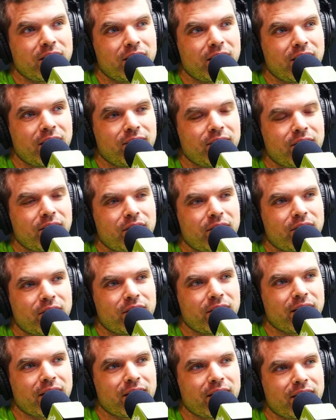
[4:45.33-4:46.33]
Have you ever
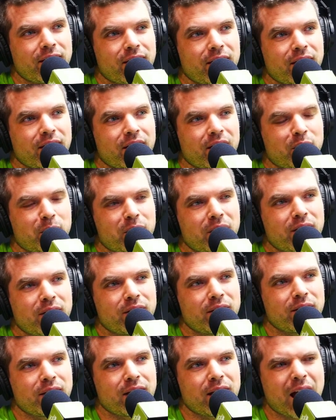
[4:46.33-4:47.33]
like thought about,
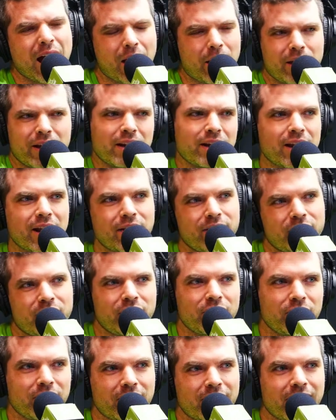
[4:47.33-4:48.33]
I can never
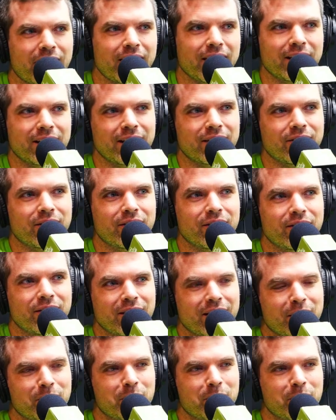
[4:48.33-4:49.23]
do that. I can never do that.